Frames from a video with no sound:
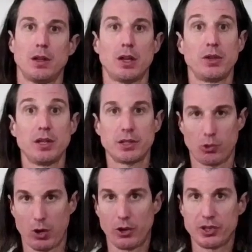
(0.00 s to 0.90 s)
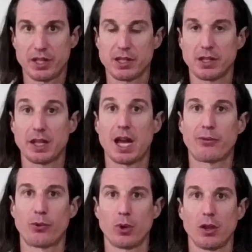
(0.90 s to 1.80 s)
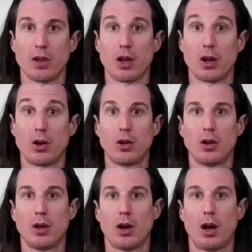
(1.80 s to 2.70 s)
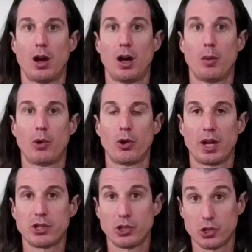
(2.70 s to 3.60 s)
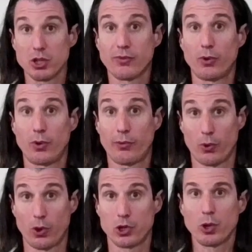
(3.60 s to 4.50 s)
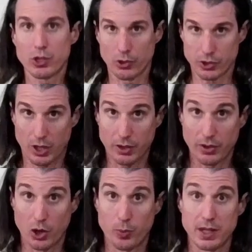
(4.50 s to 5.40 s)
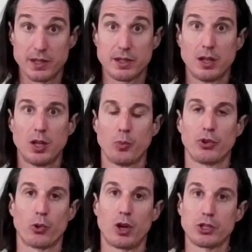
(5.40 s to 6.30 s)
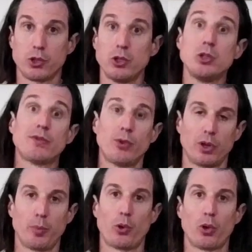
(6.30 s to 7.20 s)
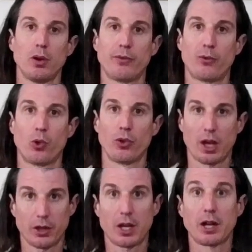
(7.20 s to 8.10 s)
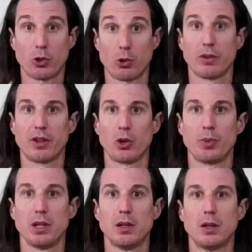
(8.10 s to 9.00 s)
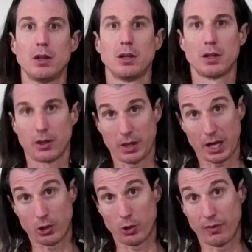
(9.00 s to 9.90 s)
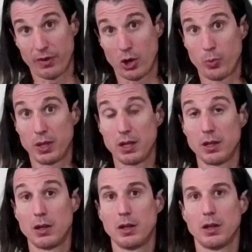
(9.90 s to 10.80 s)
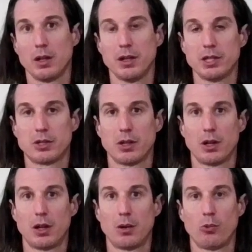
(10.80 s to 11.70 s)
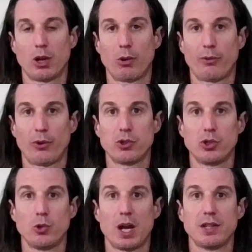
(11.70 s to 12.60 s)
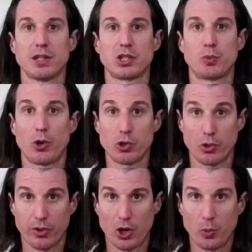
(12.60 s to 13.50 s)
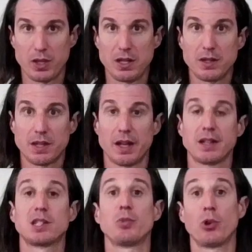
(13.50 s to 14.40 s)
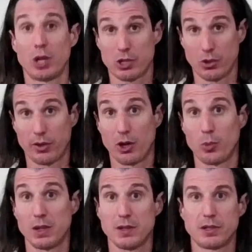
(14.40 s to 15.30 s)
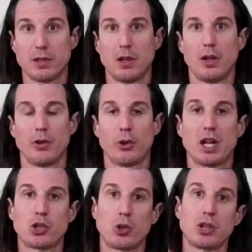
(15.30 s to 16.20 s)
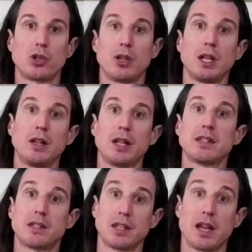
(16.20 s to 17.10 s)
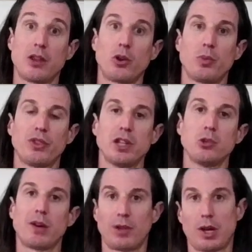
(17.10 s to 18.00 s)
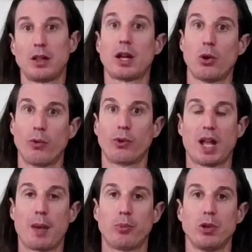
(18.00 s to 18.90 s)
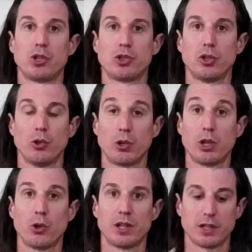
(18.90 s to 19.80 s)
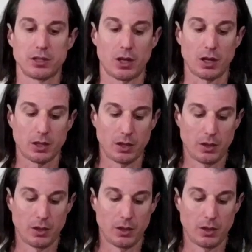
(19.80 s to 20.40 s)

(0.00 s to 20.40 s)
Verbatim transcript: Now, these qualities I just laid out for you there um, are not just useful for traditional talk therapies, but they're also useful and important for the other category of therapy. The other category of therapy is uh, what I refer to as exposure therapies and experiential therapies. They're not traditionally linked together, but they do have a lot of overlap, which you'll hear as I talk.